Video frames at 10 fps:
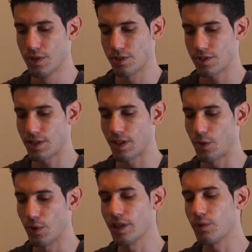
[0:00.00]
just
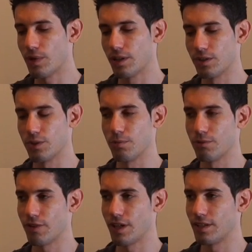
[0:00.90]
allow anyone to
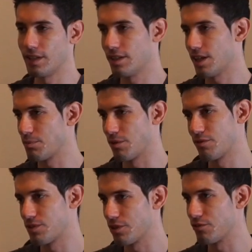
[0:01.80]
provide any type
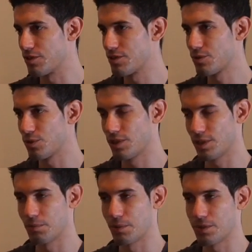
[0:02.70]
of service to
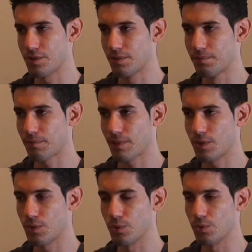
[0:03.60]
another person
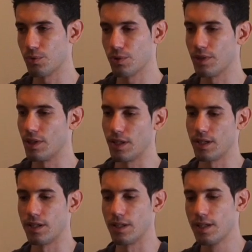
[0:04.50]
to
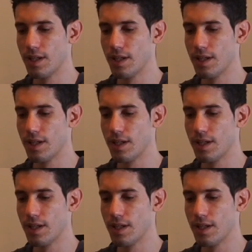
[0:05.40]
uh,